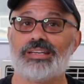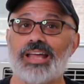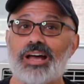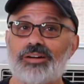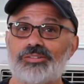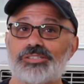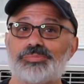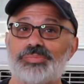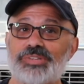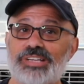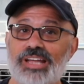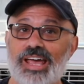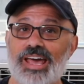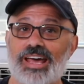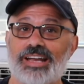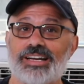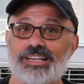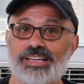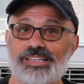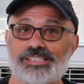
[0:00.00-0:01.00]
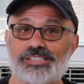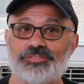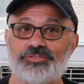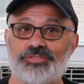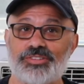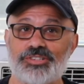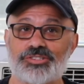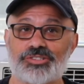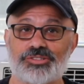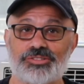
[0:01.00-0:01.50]
Now it's been added as a
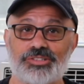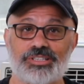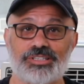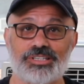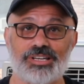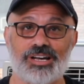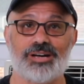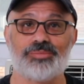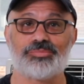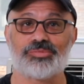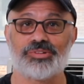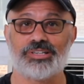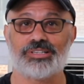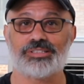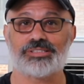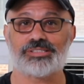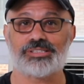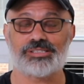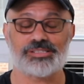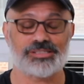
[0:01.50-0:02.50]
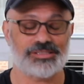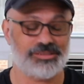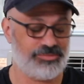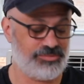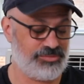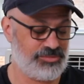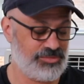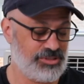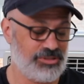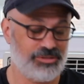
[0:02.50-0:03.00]
feature in the operating
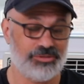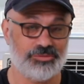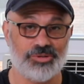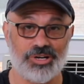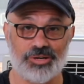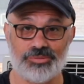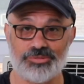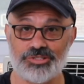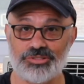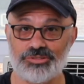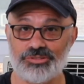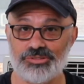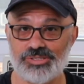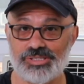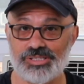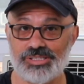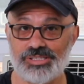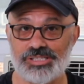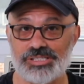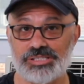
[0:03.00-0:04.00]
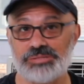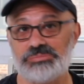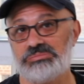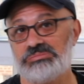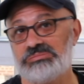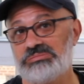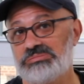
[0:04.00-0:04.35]
system. Why would you use this?